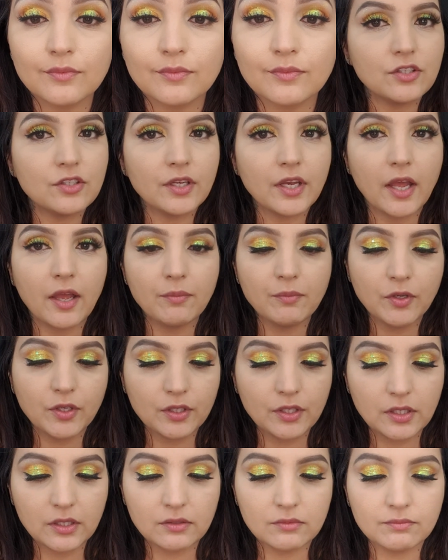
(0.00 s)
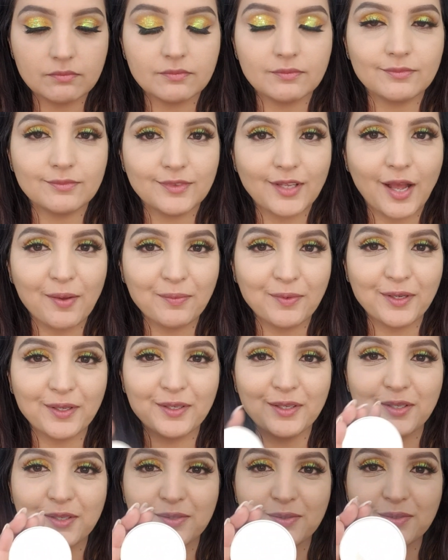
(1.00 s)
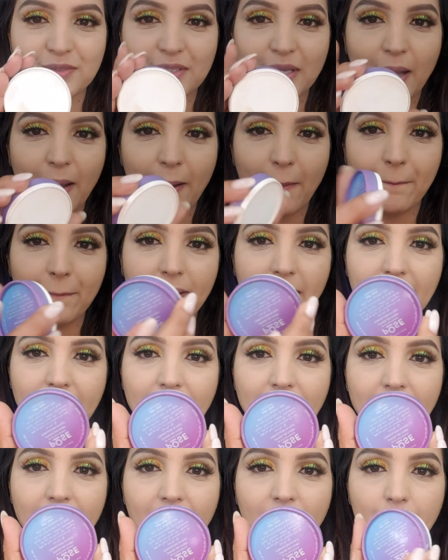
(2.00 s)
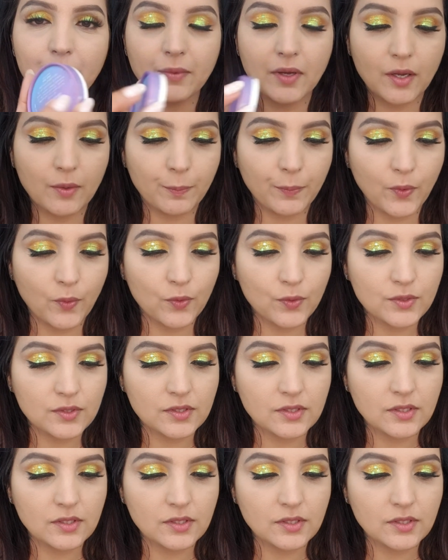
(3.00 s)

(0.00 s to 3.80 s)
So now I'm gonna Now I'm gonna use a My Glam Pose